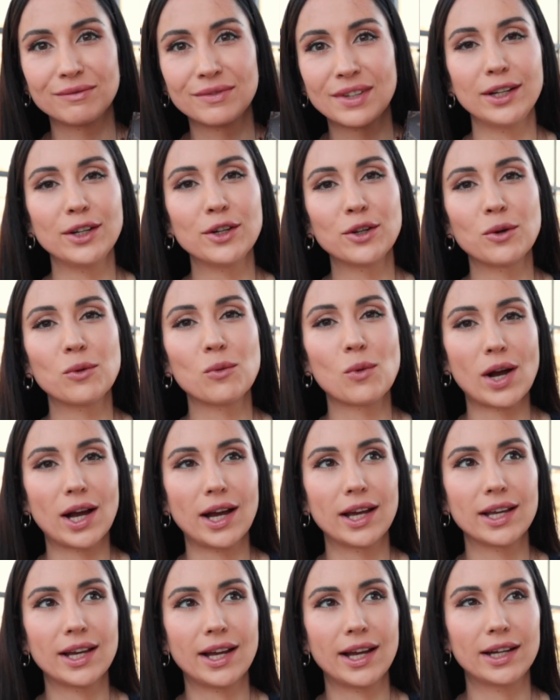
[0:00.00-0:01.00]
I don't know
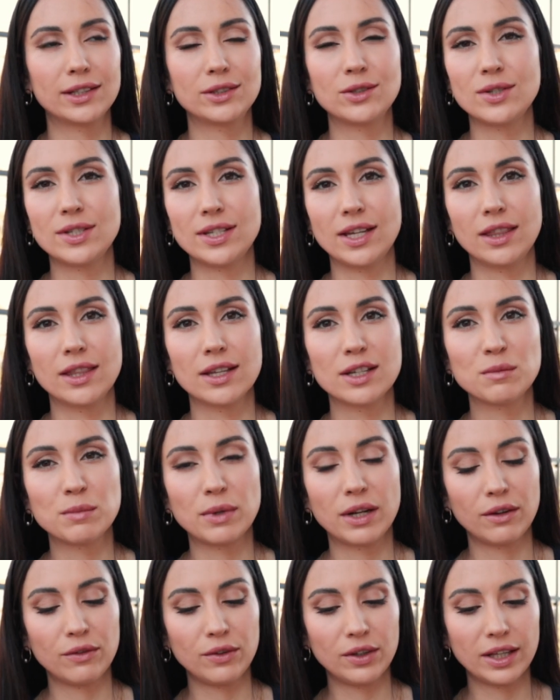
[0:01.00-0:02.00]
why I had to say this,
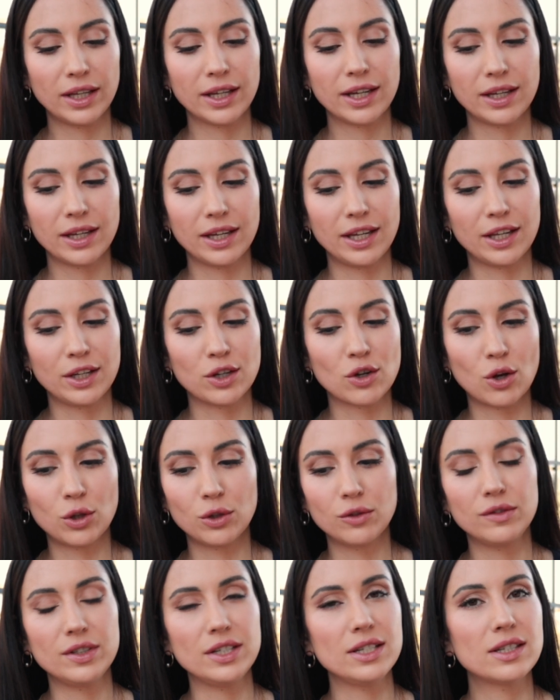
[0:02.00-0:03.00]
but I feel like in all
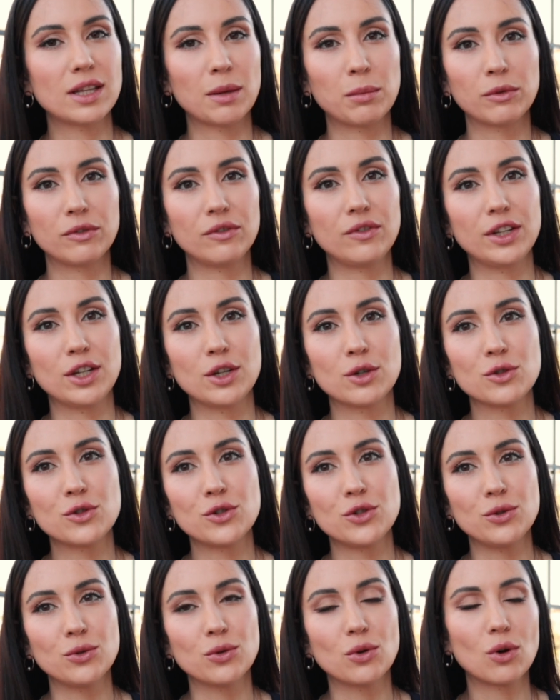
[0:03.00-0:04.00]
of these type of
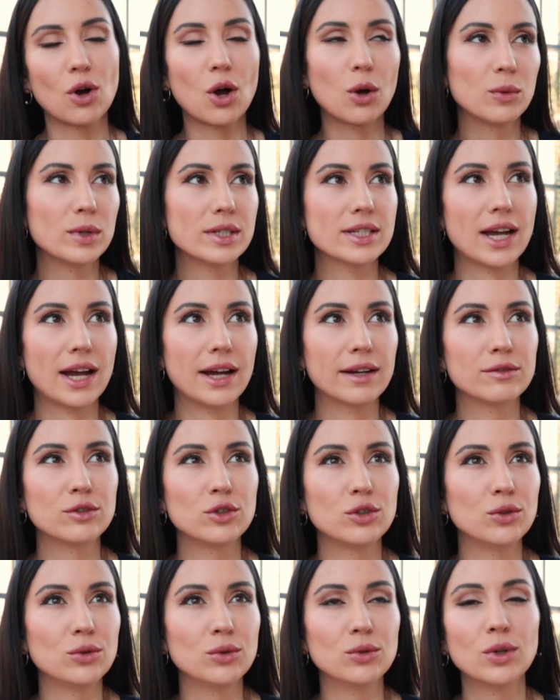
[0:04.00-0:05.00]
videos, you always have
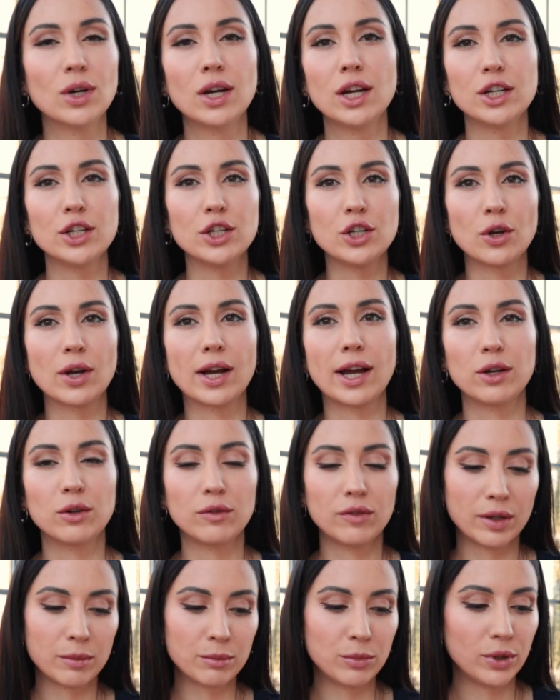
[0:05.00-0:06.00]
to, you know, kind
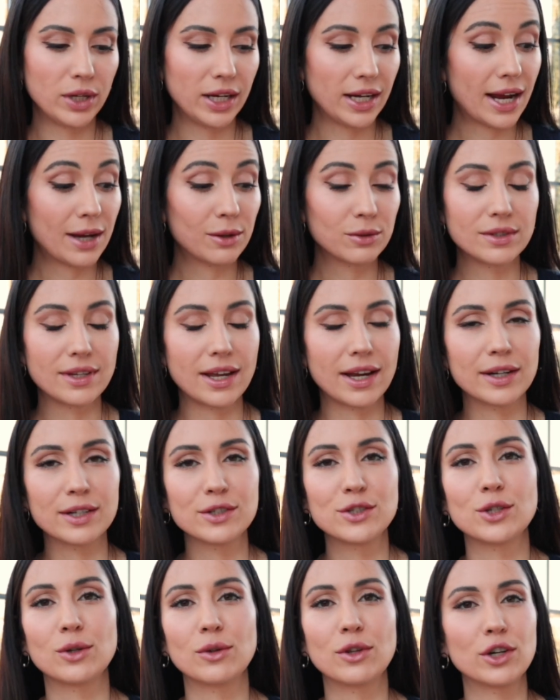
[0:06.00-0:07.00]
of like put it out there
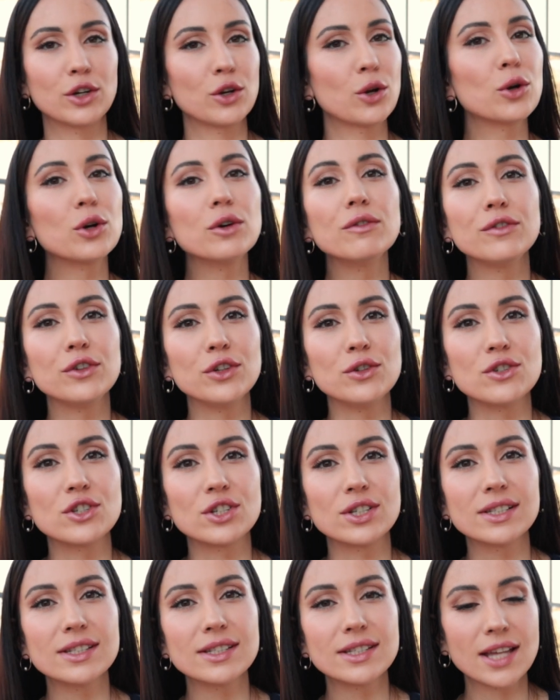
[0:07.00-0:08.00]
so there are no
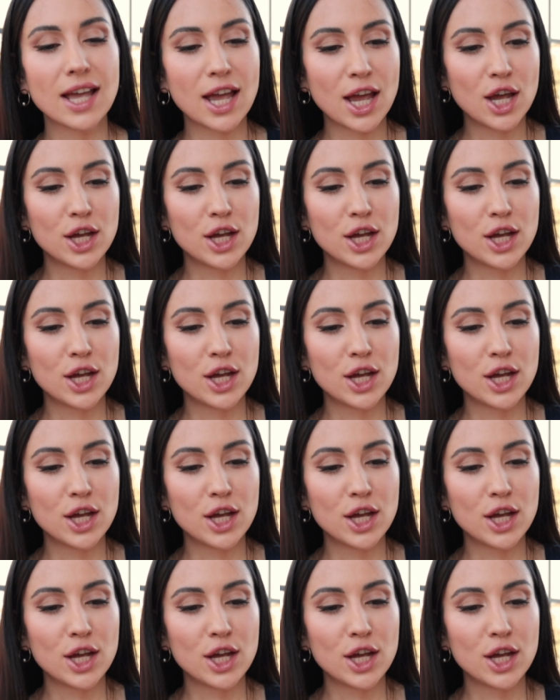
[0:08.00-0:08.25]
confusions.